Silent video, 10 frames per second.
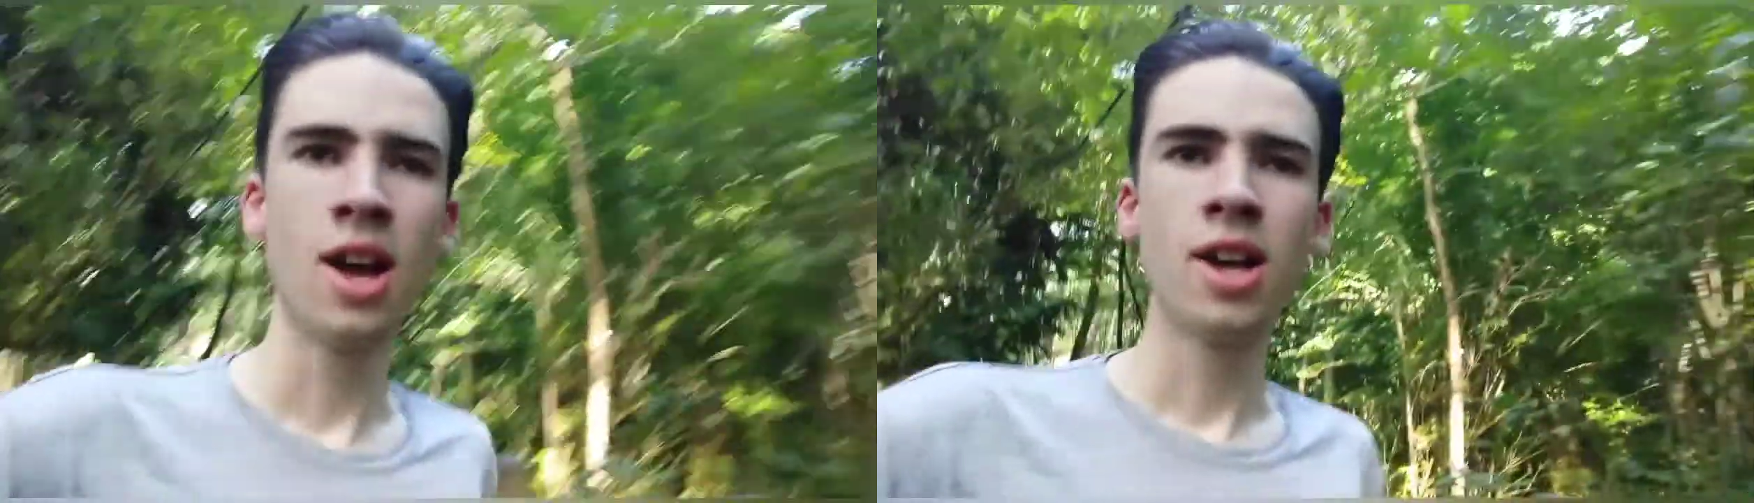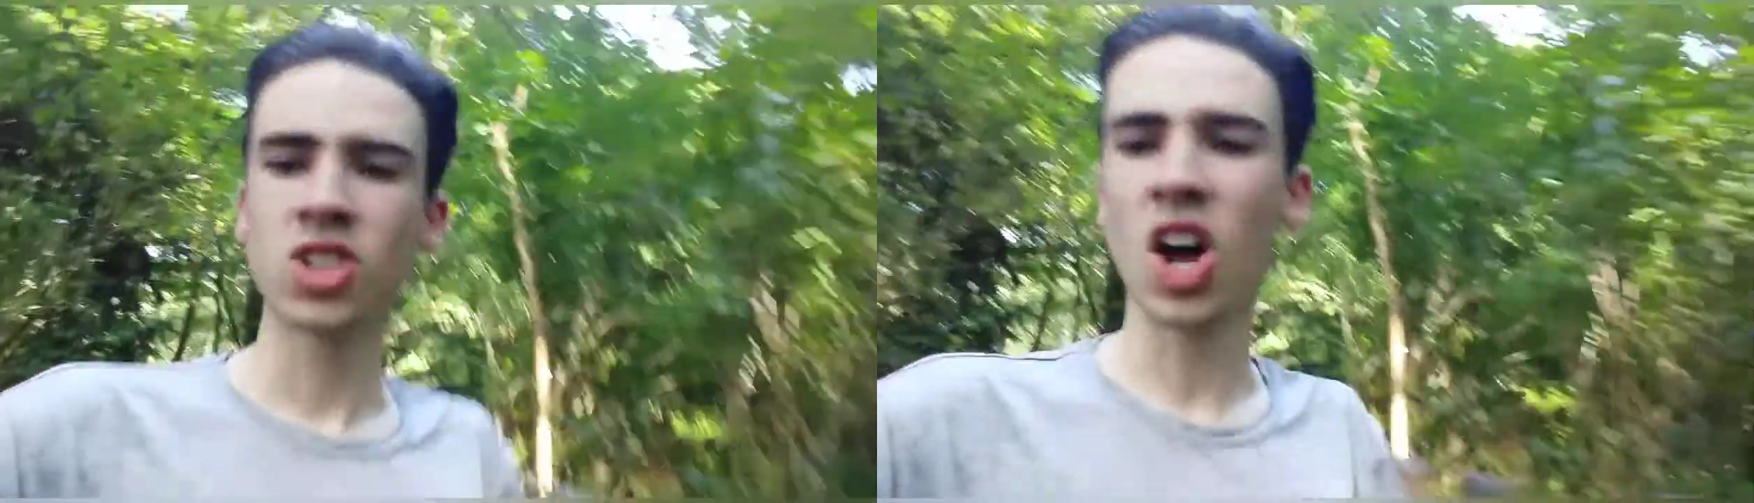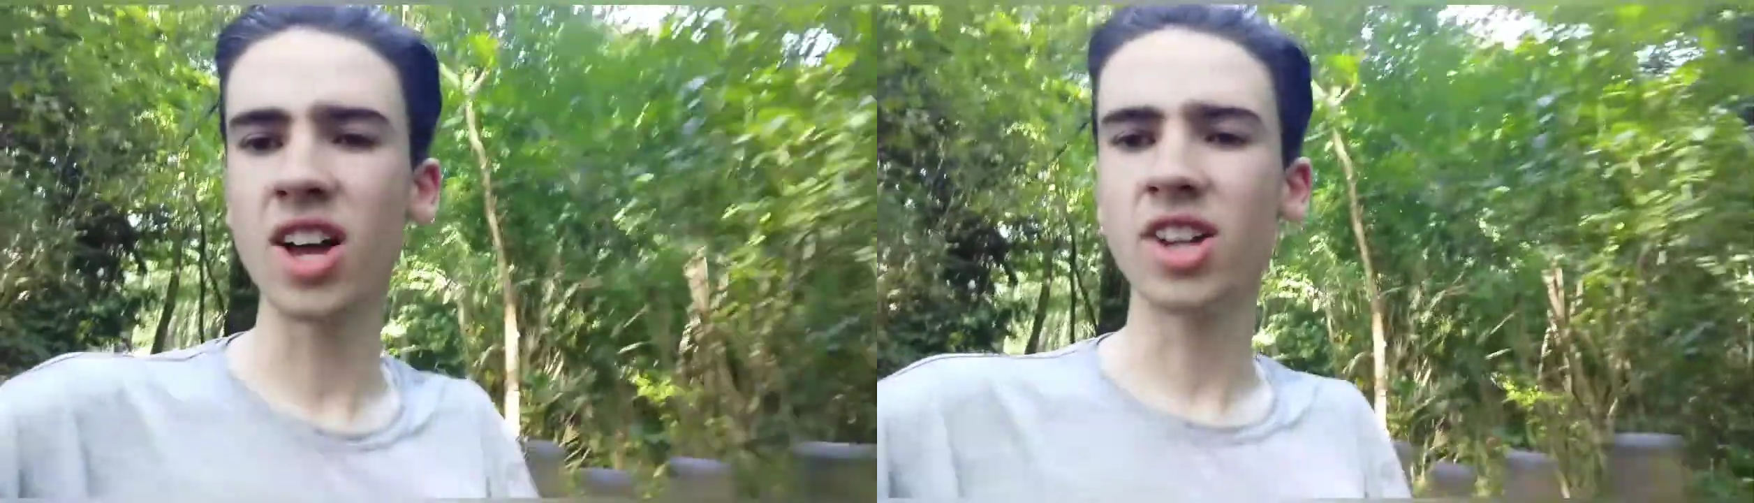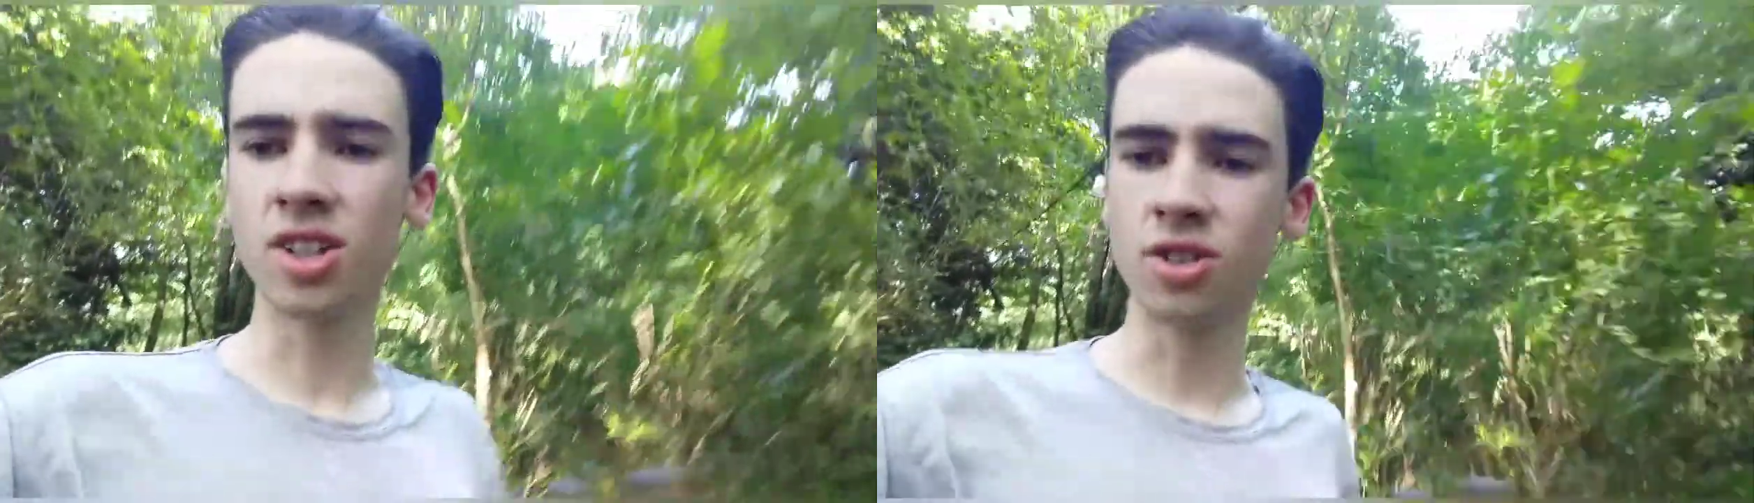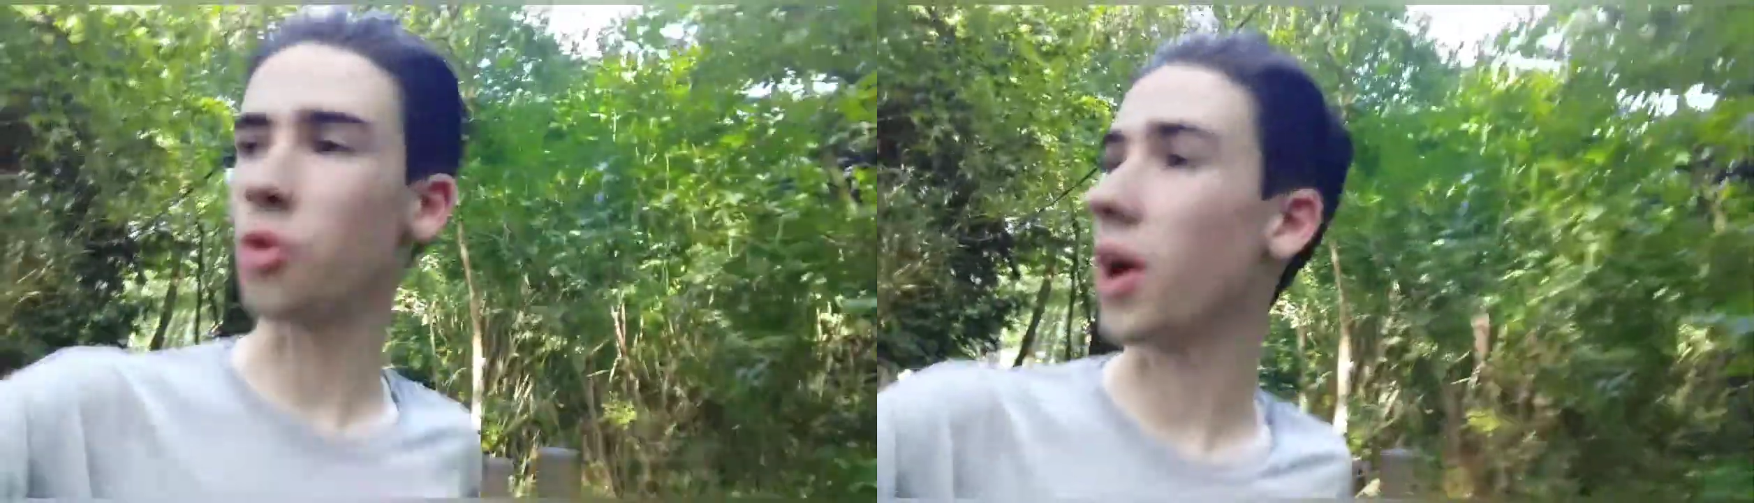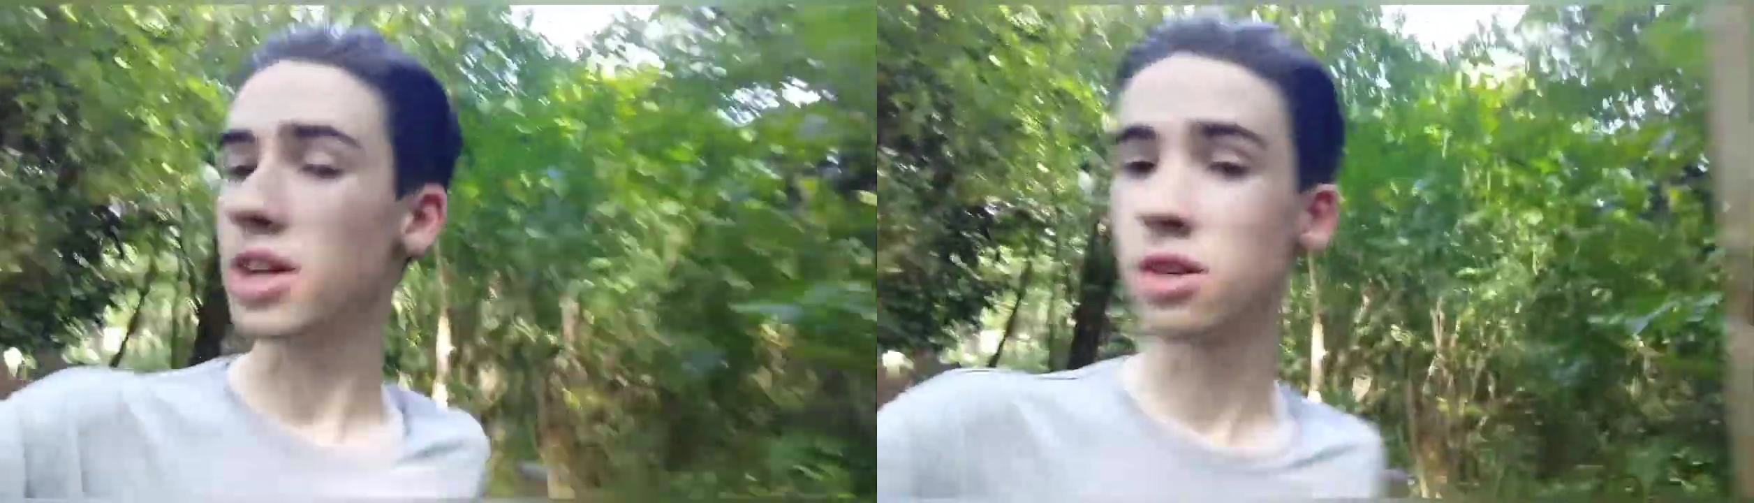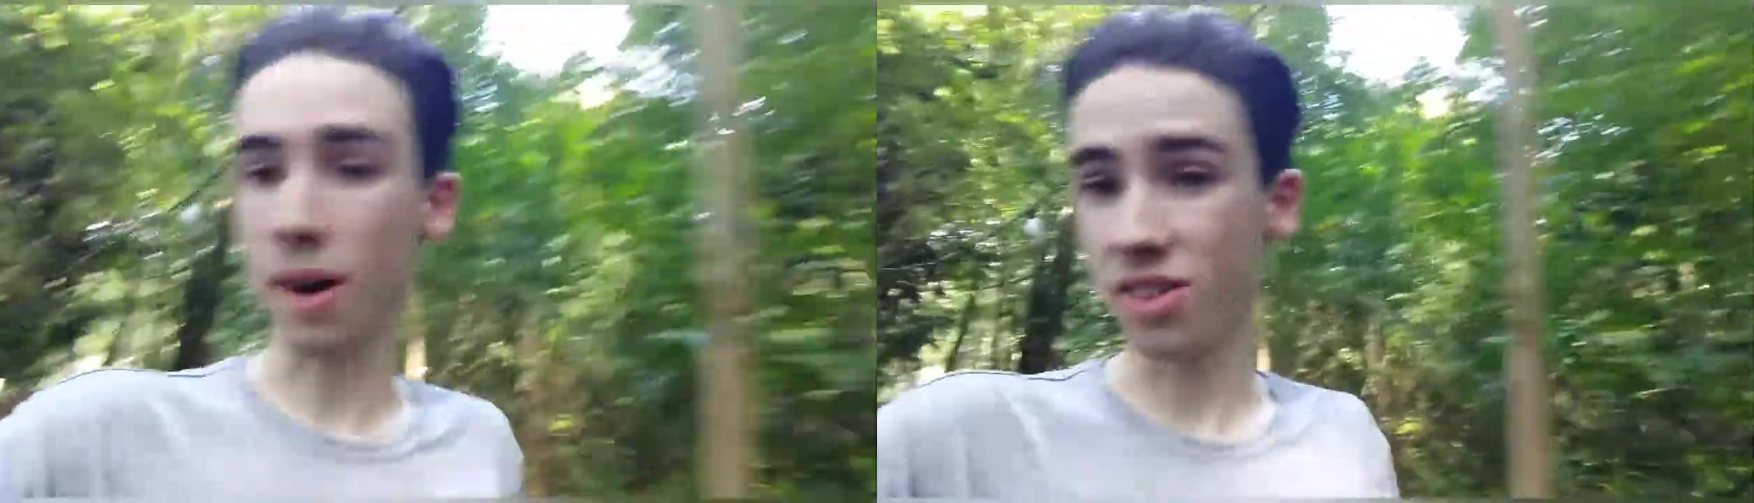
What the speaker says: Tired and drained by